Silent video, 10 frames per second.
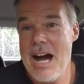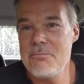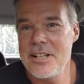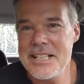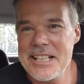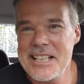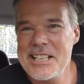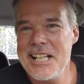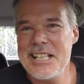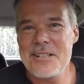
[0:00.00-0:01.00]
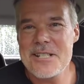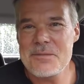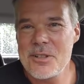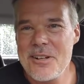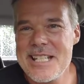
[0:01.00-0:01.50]
I'm running and gunning with
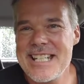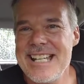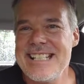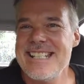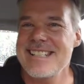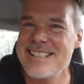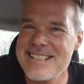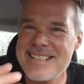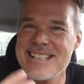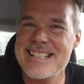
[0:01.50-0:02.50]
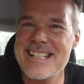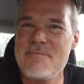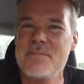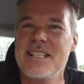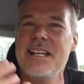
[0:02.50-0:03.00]
some crazy ideas. This is
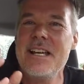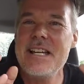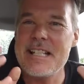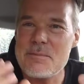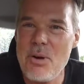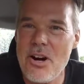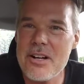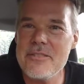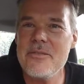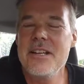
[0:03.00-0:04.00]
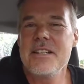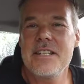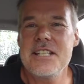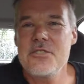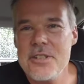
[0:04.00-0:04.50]
accepted. It's part of
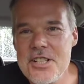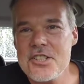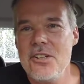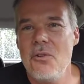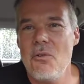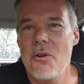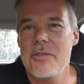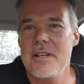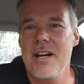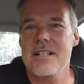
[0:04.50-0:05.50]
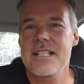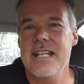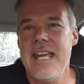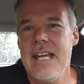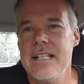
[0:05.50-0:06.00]
the traditional Orthodox
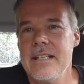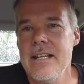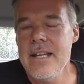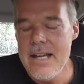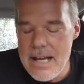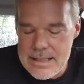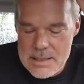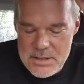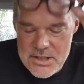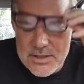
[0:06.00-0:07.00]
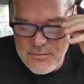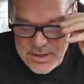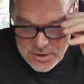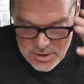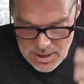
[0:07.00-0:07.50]
canon. And let me just
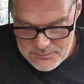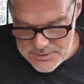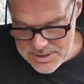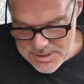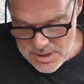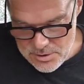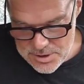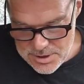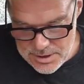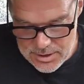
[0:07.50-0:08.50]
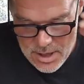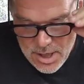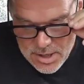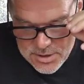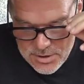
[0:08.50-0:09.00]
finish off with this notion here.
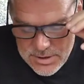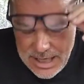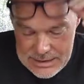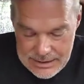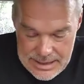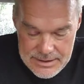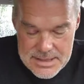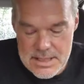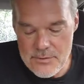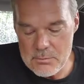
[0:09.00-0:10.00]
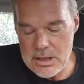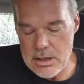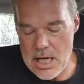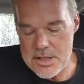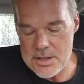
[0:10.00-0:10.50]
Do not let, and this is from
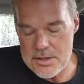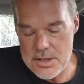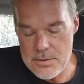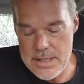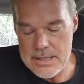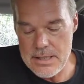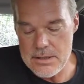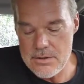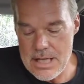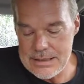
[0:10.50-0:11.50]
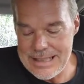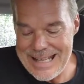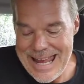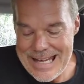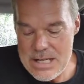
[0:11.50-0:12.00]
Colossians 2.18, do not let
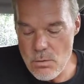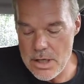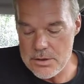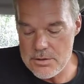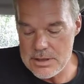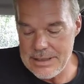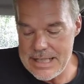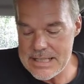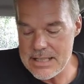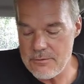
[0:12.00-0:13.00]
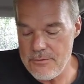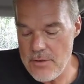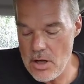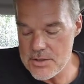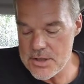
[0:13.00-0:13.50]
anyone who delights in
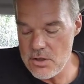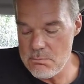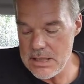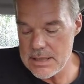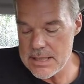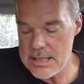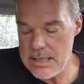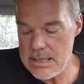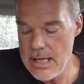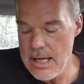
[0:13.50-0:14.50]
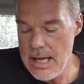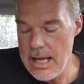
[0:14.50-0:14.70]
false humility